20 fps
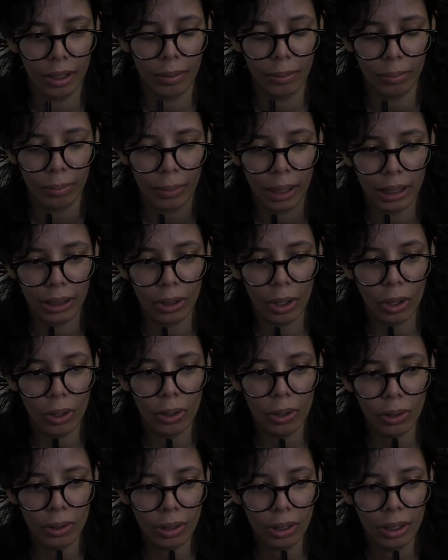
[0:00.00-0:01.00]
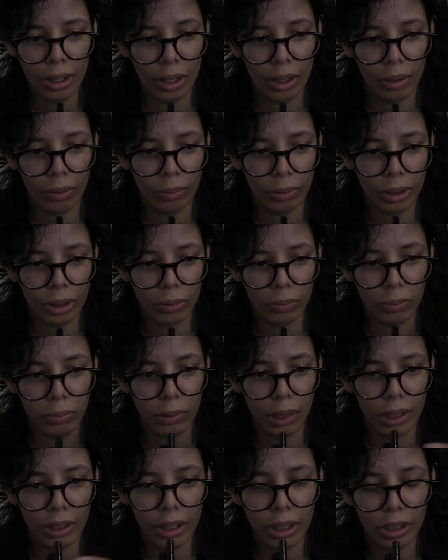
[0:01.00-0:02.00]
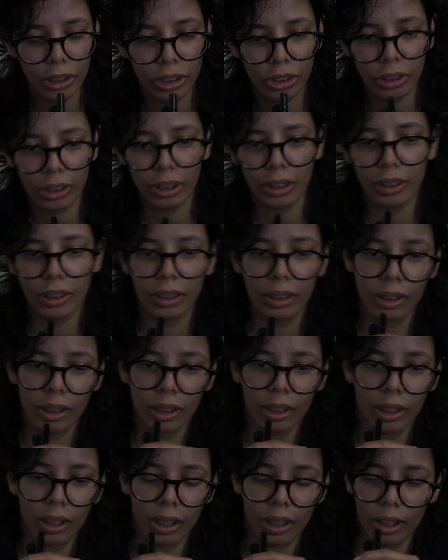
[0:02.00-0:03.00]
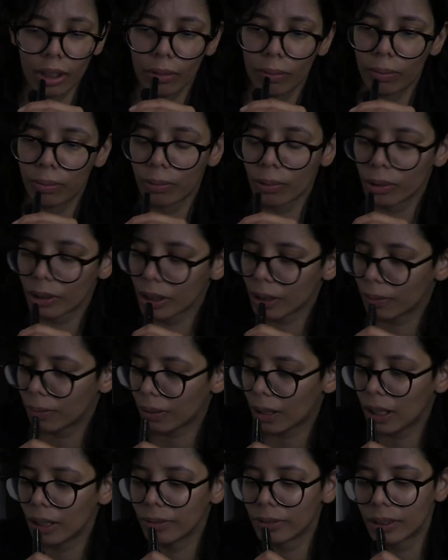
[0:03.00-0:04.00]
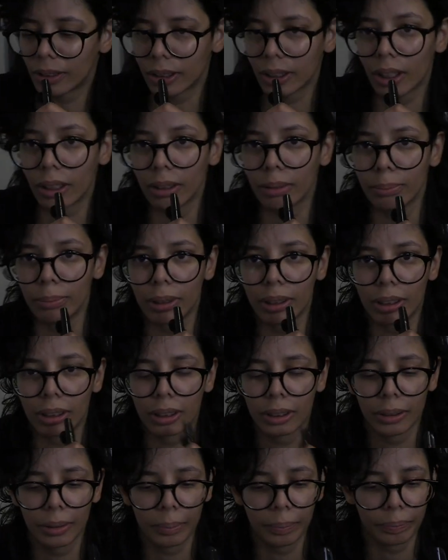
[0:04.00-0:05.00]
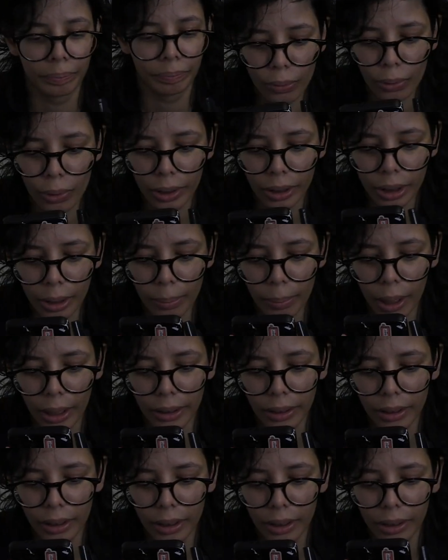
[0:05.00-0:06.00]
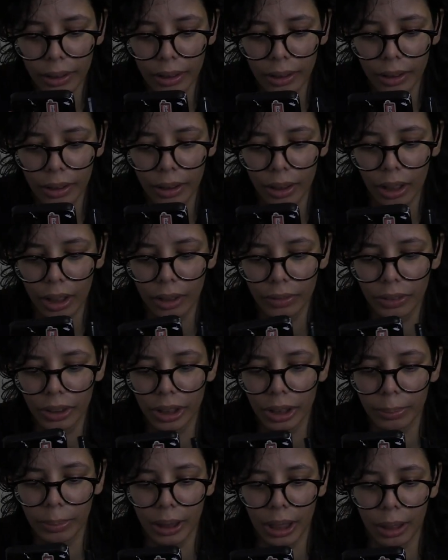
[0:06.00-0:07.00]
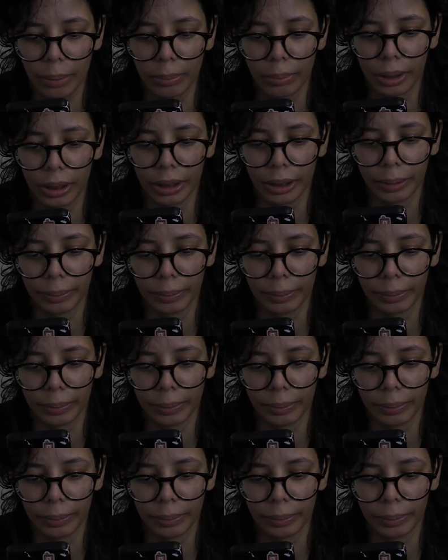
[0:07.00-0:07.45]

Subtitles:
My goal was 145 subs for the month of September.